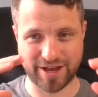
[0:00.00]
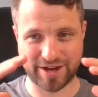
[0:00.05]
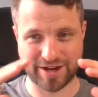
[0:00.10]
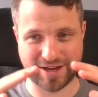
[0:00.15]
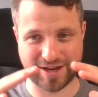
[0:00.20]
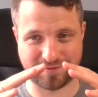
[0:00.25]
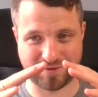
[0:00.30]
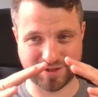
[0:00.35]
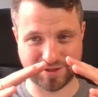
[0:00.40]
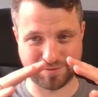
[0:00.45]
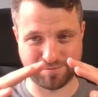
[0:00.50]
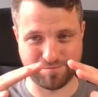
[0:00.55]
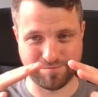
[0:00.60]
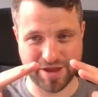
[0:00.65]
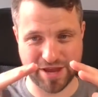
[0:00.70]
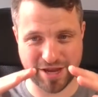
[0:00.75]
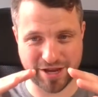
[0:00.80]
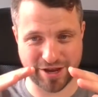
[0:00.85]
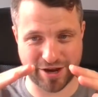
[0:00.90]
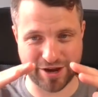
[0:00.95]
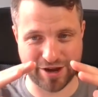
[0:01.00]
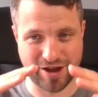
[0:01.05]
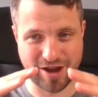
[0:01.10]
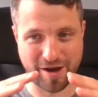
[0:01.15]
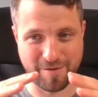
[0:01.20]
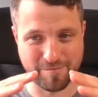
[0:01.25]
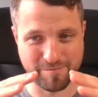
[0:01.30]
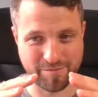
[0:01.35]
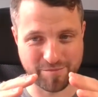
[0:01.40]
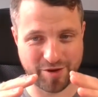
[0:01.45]
and I'd have this big
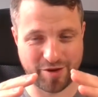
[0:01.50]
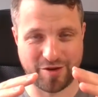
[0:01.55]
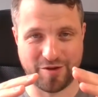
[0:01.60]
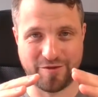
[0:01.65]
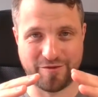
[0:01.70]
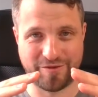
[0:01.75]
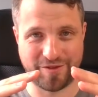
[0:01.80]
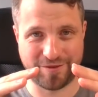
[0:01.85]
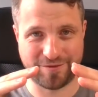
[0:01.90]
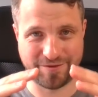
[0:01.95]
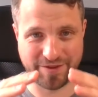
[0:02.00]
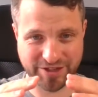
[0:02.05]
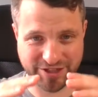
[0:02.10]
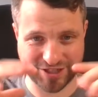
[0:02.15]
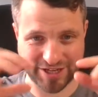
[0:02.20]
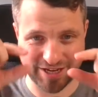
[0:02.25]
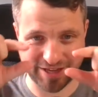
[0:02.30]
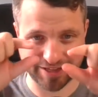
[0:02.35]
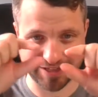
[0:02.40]
lump of fiszki,